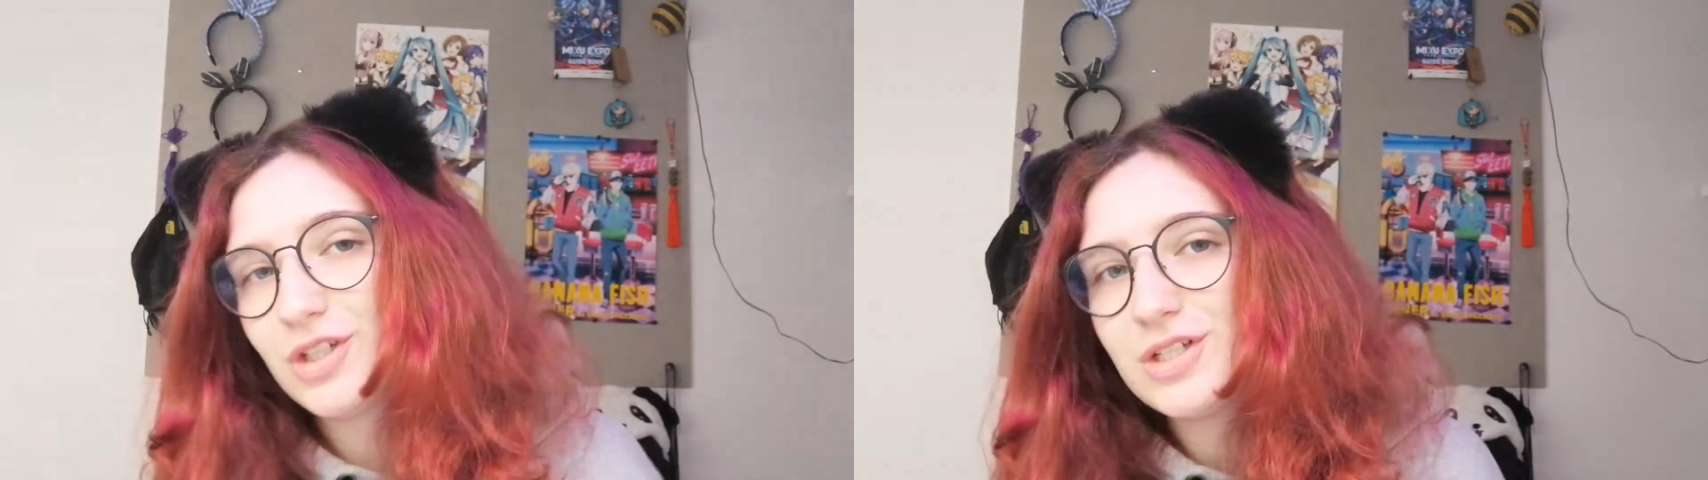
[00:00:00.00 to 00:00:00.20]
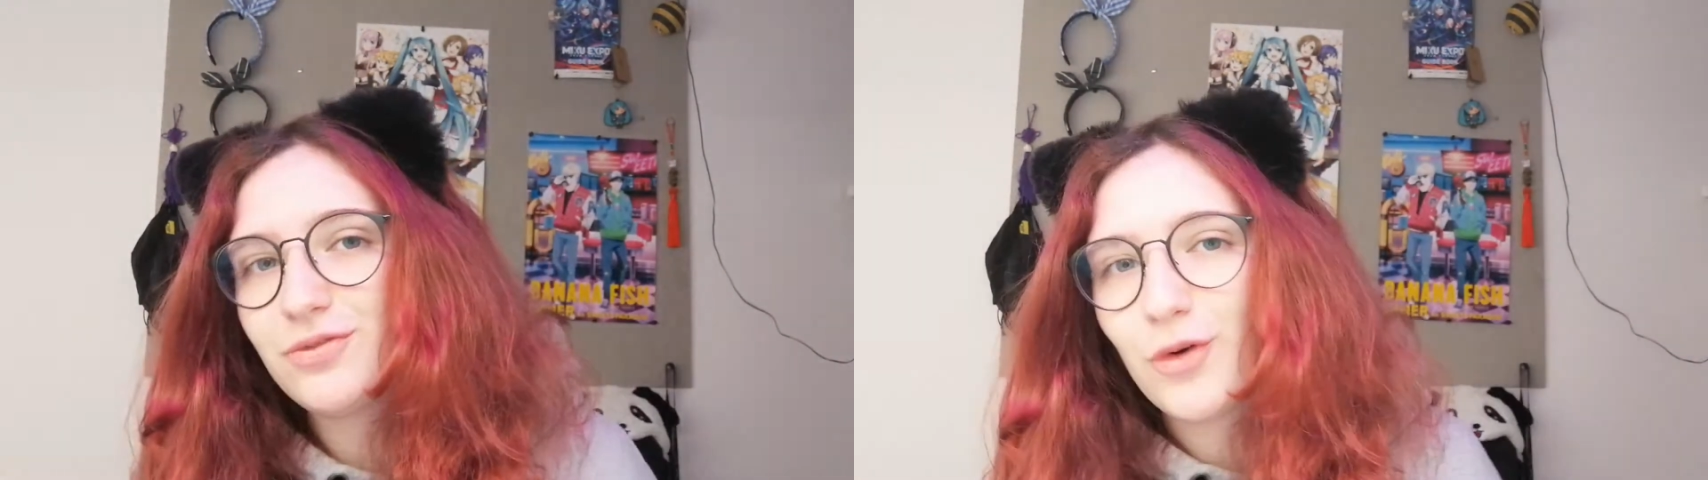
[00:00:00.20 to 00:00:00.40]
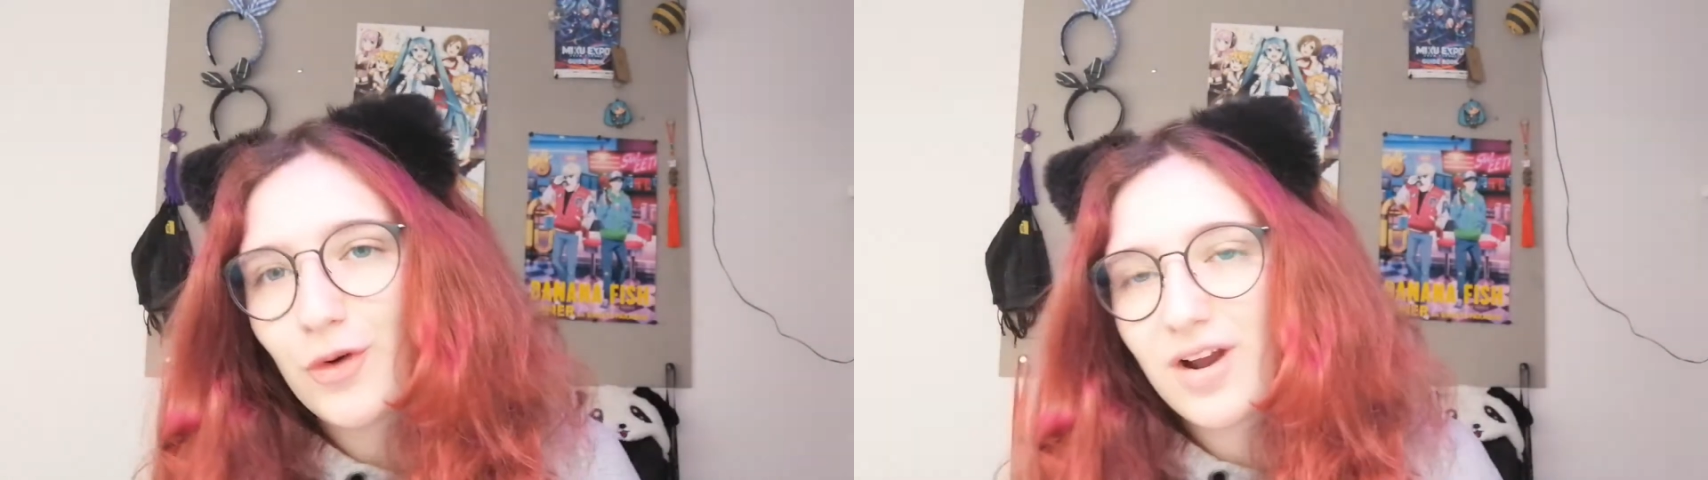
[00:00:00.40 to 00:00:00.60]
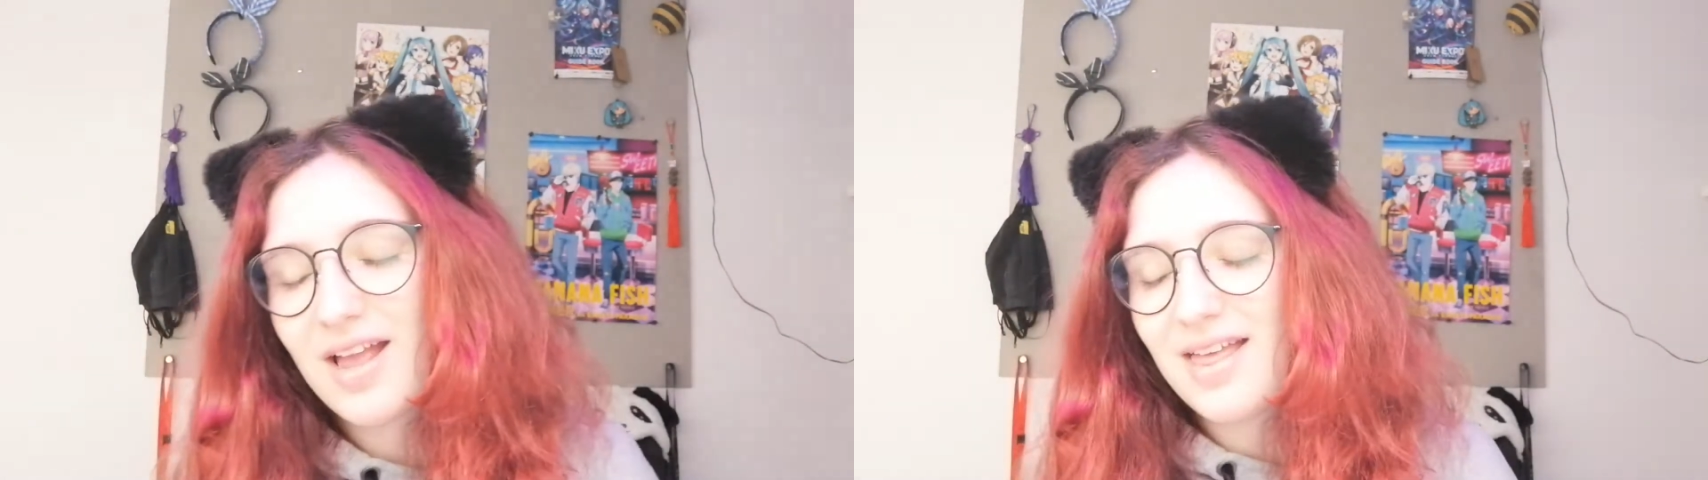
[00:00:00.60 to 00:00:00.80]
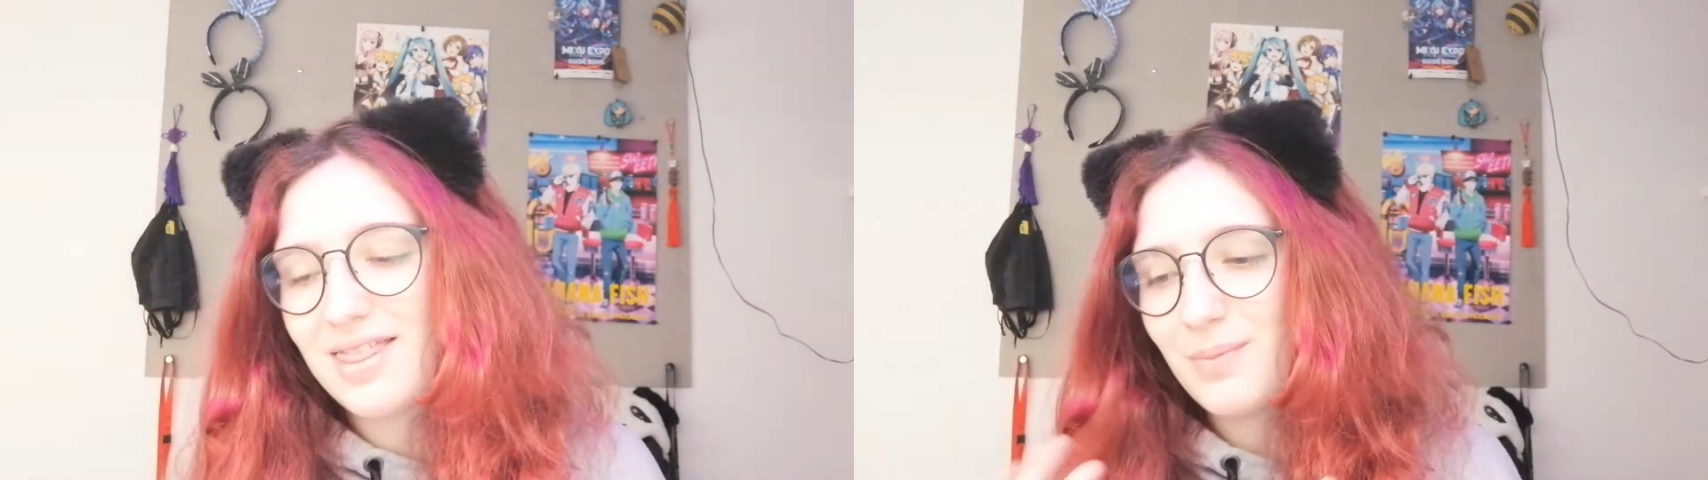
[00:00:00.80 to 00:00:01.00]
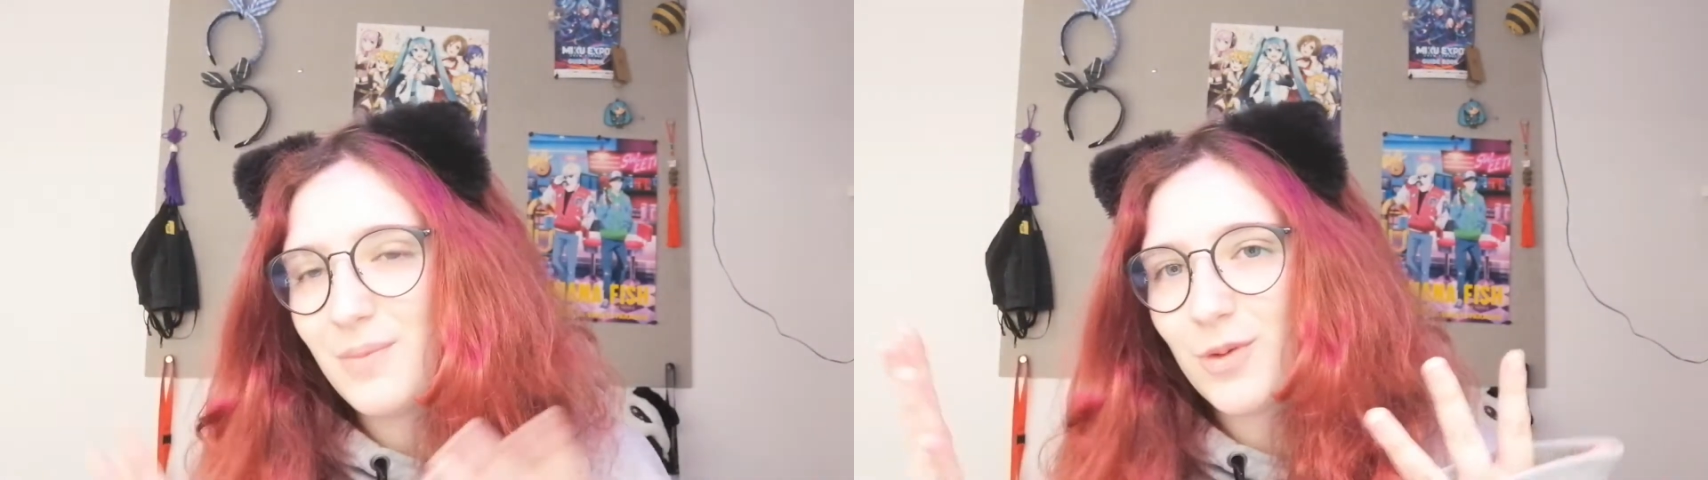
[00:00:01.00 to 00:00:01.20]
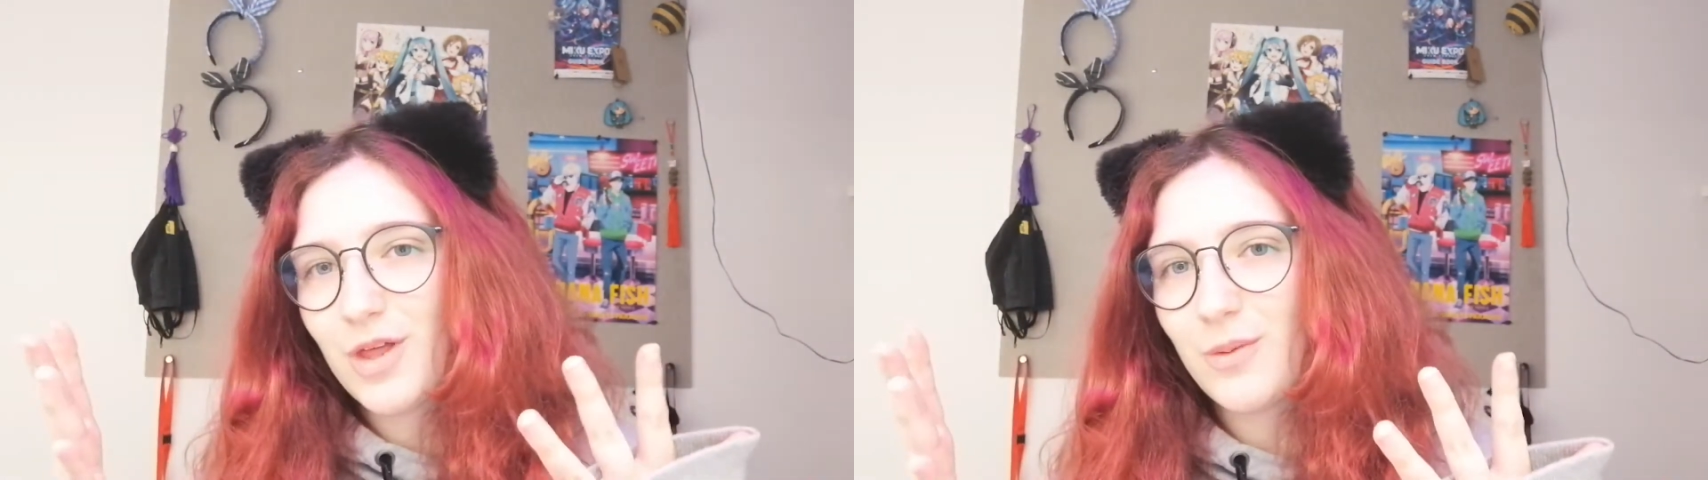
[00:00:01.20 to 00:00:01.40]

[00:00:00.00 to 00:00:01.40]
just for the people